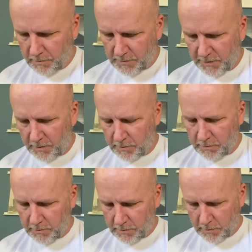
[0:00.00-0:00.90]
deal.
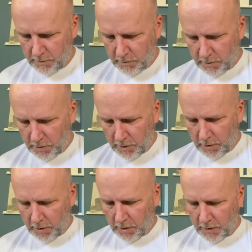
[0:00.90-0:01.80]

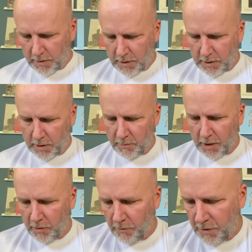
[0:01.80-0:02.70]
And
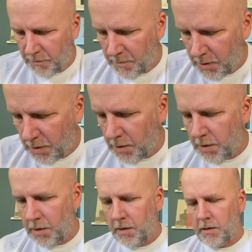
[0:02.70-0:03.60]
bear with
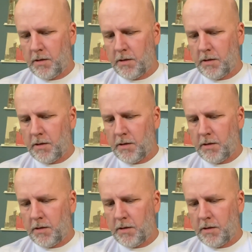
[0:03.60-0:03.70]
me.